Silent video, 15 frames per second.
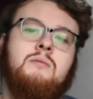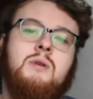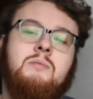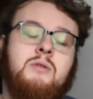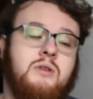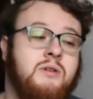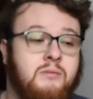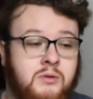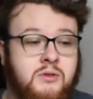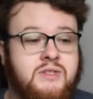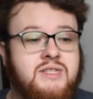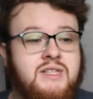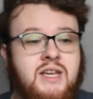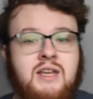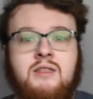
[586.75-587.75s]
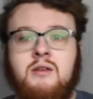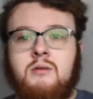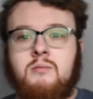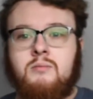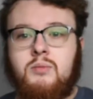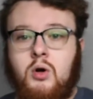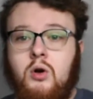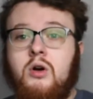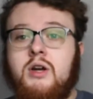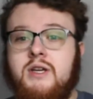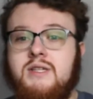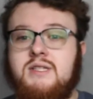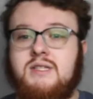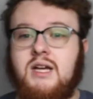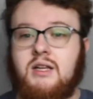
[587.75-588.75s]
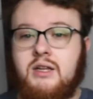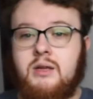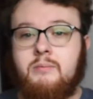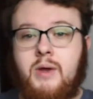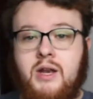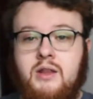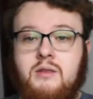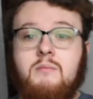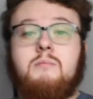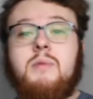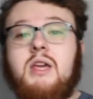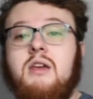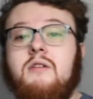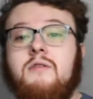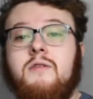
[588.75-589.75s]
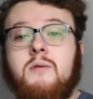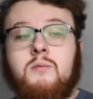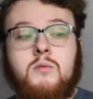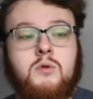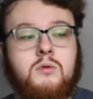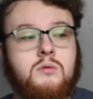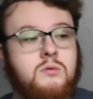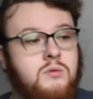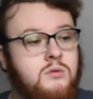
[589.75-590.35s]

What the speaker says: People will see that pork is selling better than beef and will